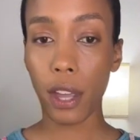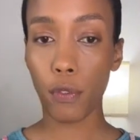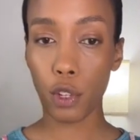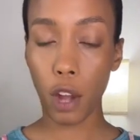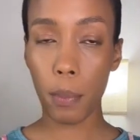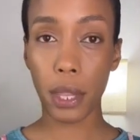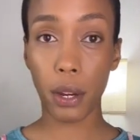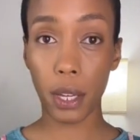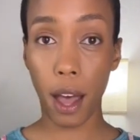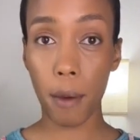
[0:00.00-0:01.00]
definitely drop it
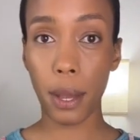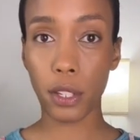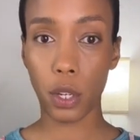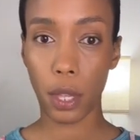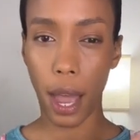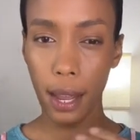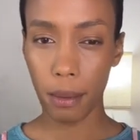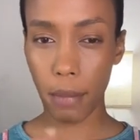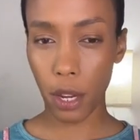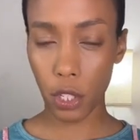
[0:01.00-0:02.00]
there in the comments so that I
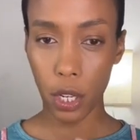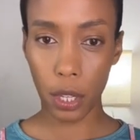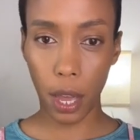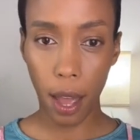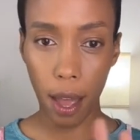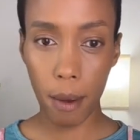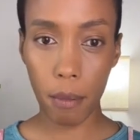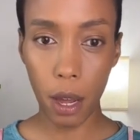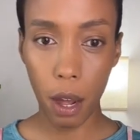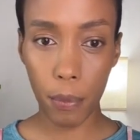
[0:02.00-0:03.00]
can make sure that
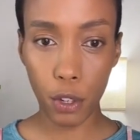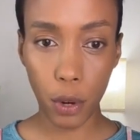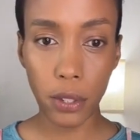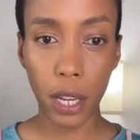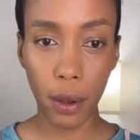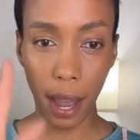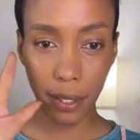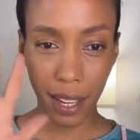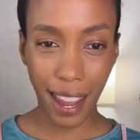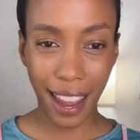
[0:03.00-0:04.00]
I'm addressing. Okay, I
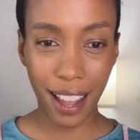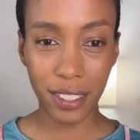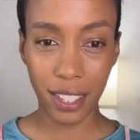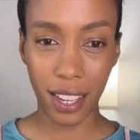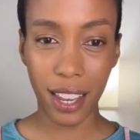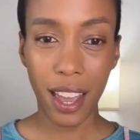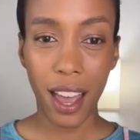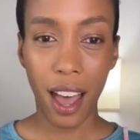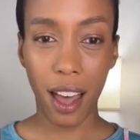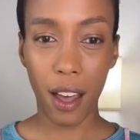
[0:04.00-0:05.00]
see a hand,
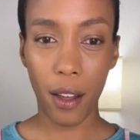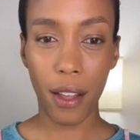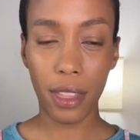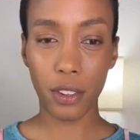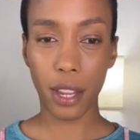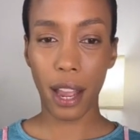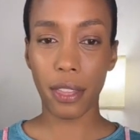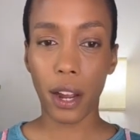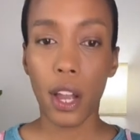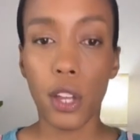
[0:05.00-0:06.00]
there's a
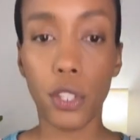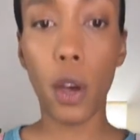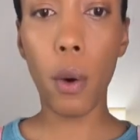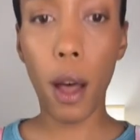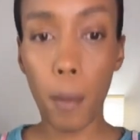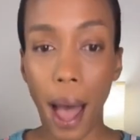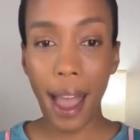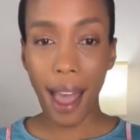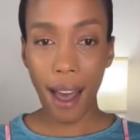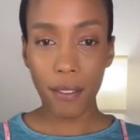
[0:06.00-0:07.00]
hand there. So
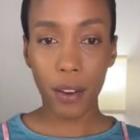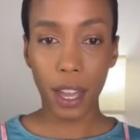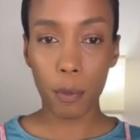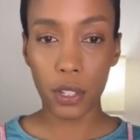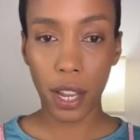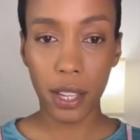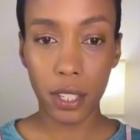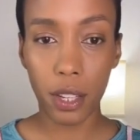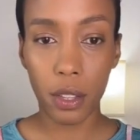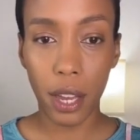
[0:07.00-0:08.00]
I have, okay, Bridget, I
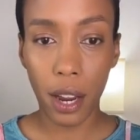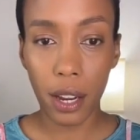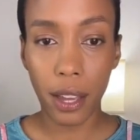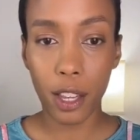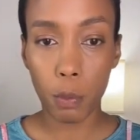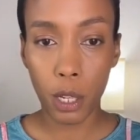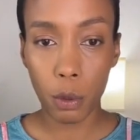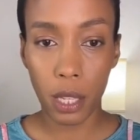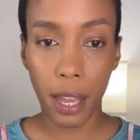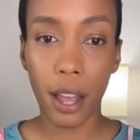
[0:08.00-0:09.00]
see you there. Yes,
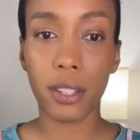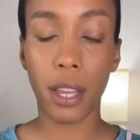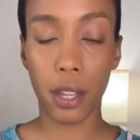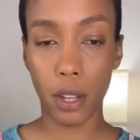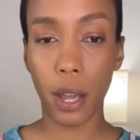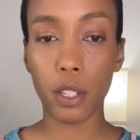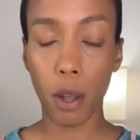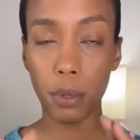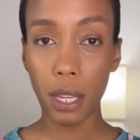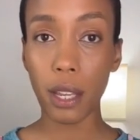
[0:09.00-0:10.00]
peace within chaos, yes. Okay,
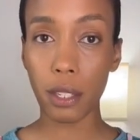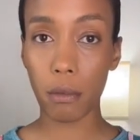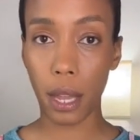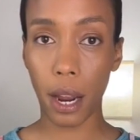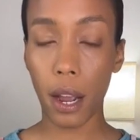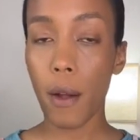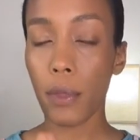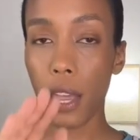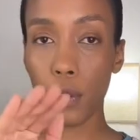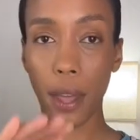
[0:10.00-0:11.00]
so I'm seeing some there.
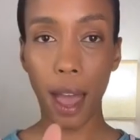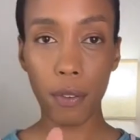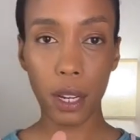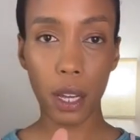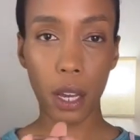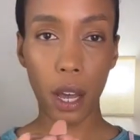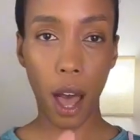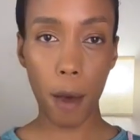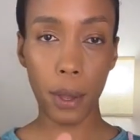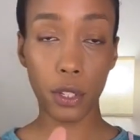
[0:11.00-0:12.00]
If you have any
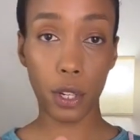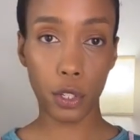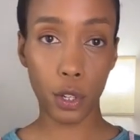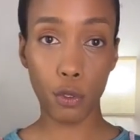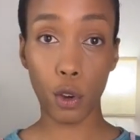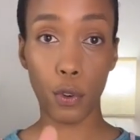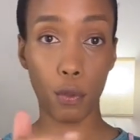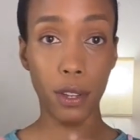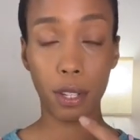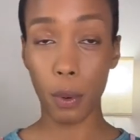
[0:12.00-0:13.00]
comments, concerns, or if
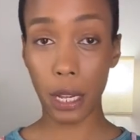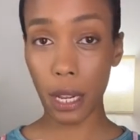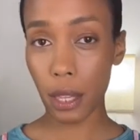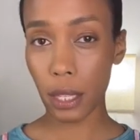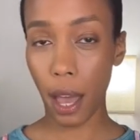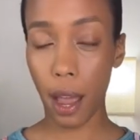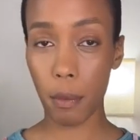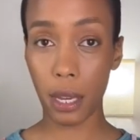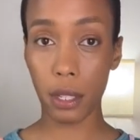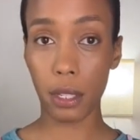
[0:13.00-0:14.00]
you resonate with anything that
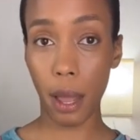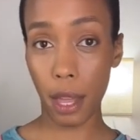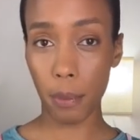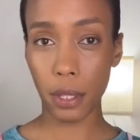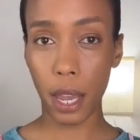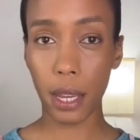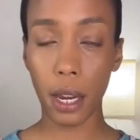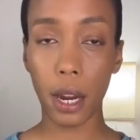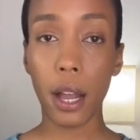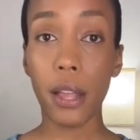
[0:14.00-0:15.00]
I'm saying
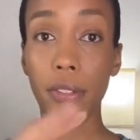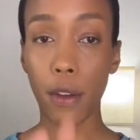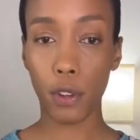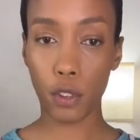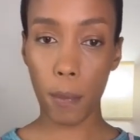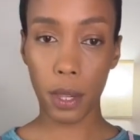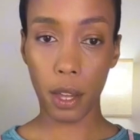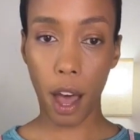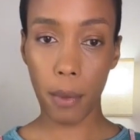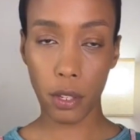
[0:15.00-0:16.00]
here, definitely drop it in
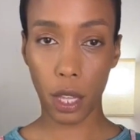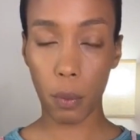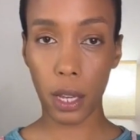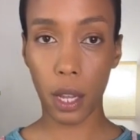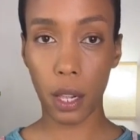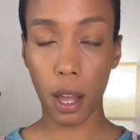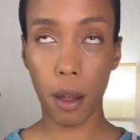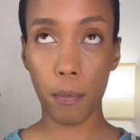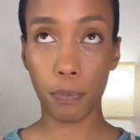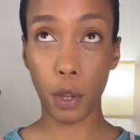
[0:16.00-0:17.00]
the comments so that we can,
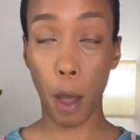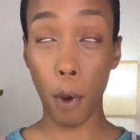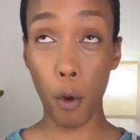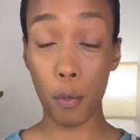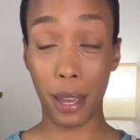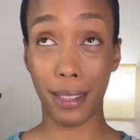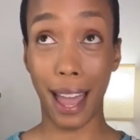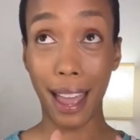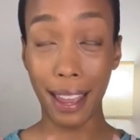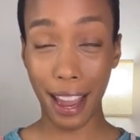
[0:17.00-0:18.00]
I'm hoping
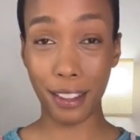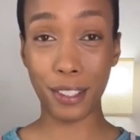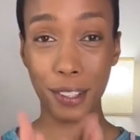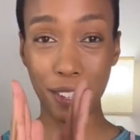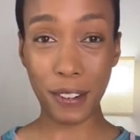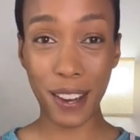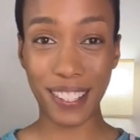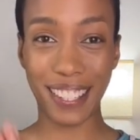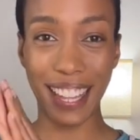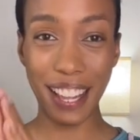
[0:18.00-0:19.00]
that I answer the
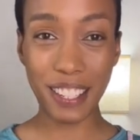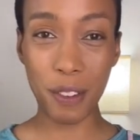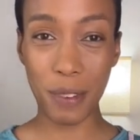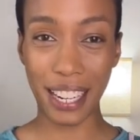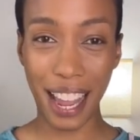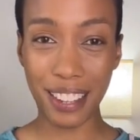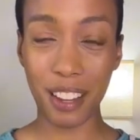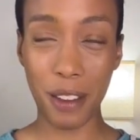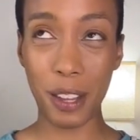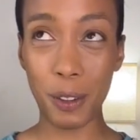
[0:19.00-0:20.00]
question that somebody
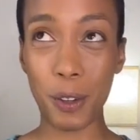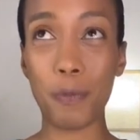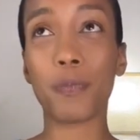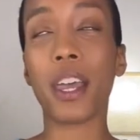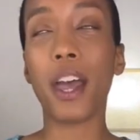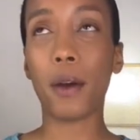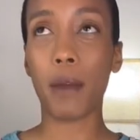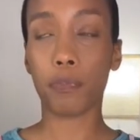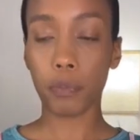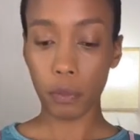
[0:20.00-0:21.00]
asked on my YouTube.
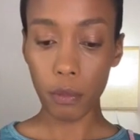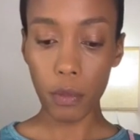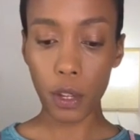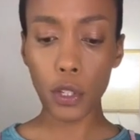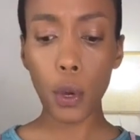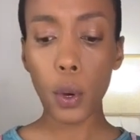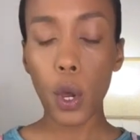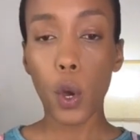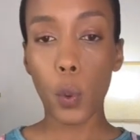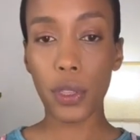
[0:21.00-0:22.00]
Okay, so
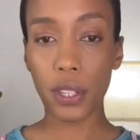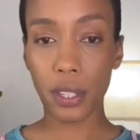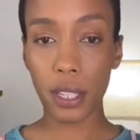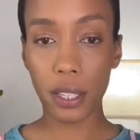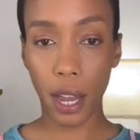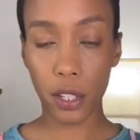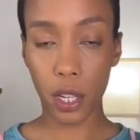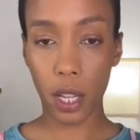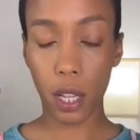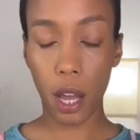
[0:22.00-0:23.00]
with the
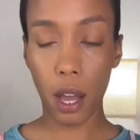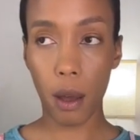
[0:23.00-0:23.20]
C-section,